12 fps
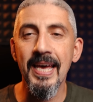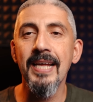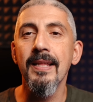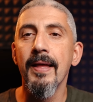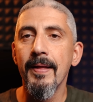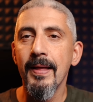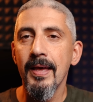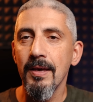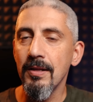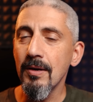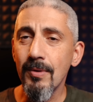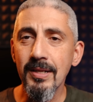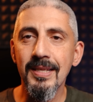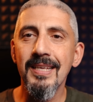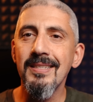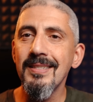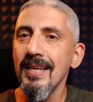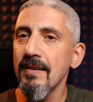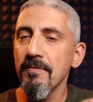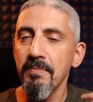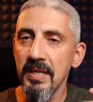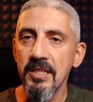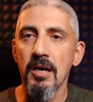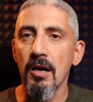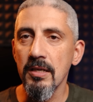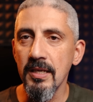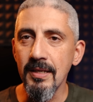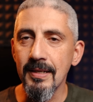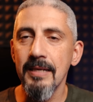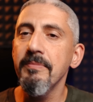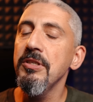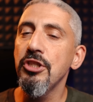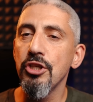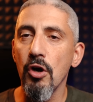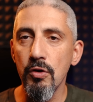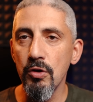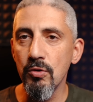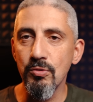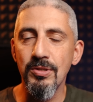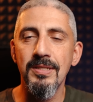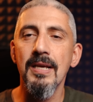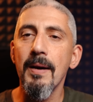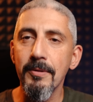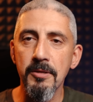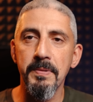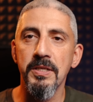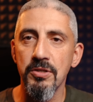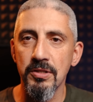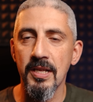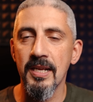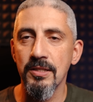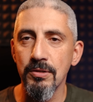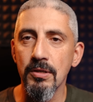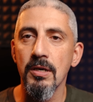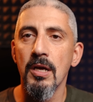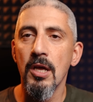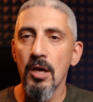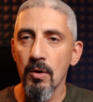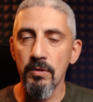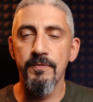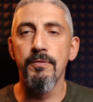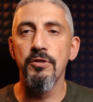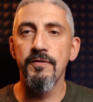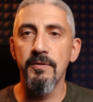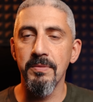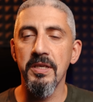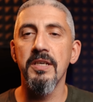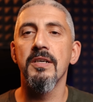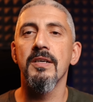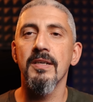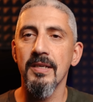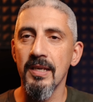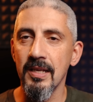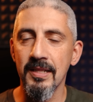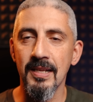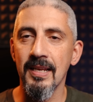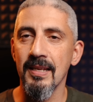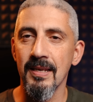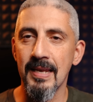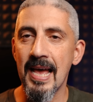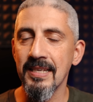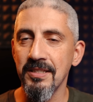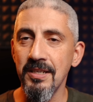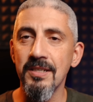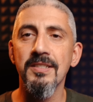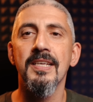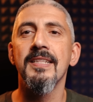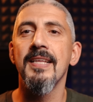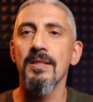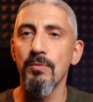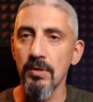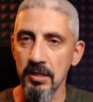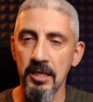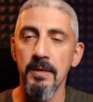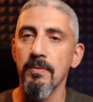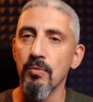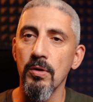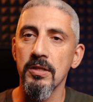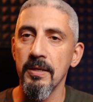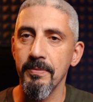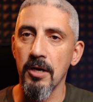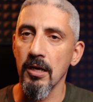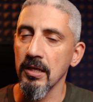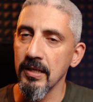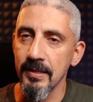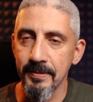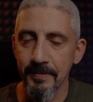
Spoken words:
And you know what? Instead of me talking, let me show you some of the pictures that I took with Fujifilm gear in the last years, and then we'll keep talking.